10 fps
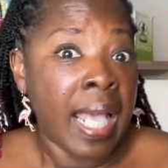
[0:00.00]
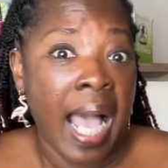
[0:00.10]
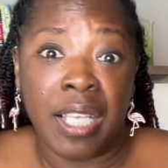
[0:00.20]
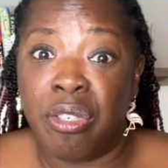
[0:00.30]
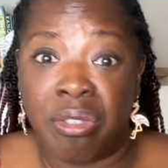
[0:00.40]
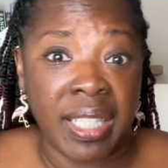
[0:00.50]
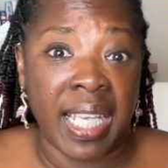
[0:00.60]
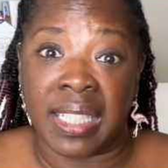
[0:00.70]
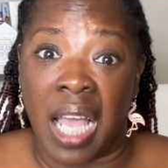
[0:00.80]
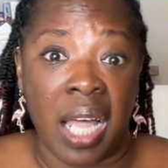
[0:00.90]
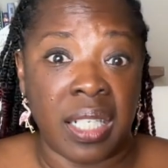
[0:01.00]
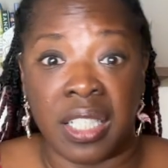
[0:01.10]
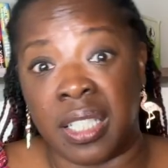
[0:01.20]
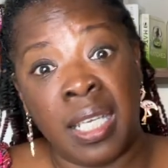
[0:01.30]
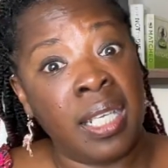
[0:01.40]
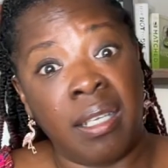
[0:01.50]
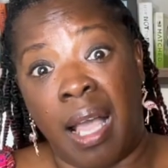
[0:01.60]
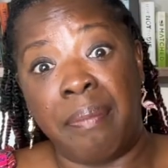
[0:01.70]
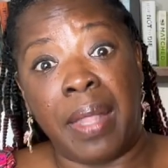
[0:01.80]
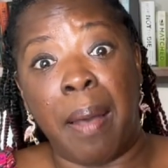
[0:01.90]
I use technology.
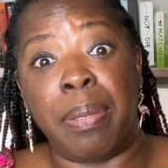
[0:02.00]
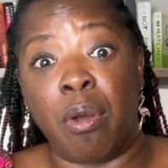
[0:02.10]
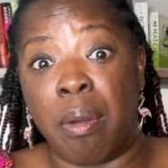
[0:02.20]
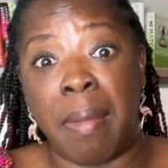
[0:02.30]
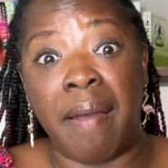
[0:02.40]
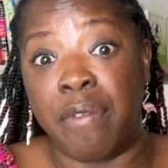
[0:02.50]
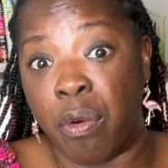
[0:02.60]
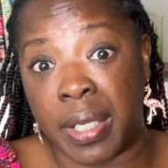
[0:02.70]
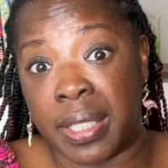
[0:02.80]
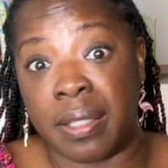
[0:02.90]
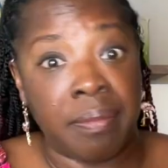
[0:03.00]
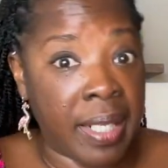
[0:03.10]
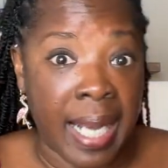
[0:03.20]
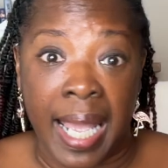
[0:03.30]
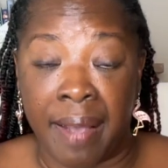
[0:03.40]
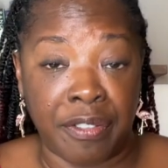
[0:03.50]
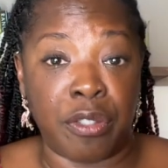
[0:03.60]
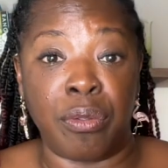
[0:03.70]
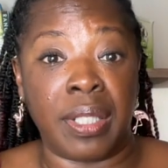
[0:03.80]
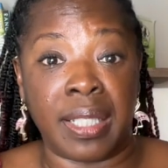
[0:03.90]
I'm not blowing my voice, and I have to
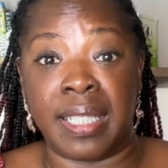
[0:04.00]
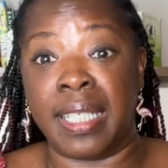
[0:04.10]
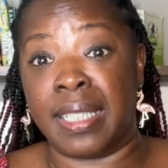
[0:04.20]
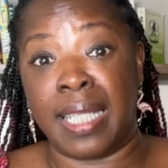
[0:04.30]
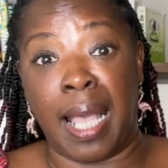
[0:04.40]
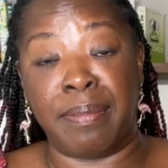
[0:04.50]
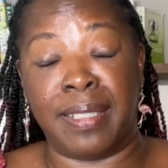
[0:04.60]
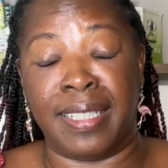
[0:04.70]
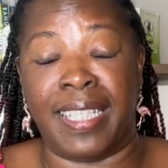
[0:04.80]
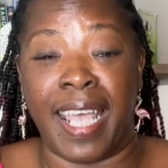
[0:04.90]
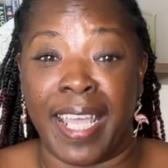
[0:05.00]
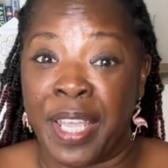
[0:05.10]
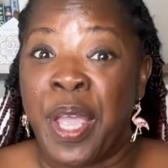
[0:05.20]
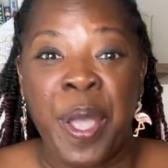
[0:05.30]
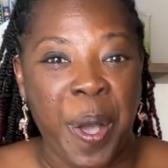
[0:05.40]
do this 6 times a day.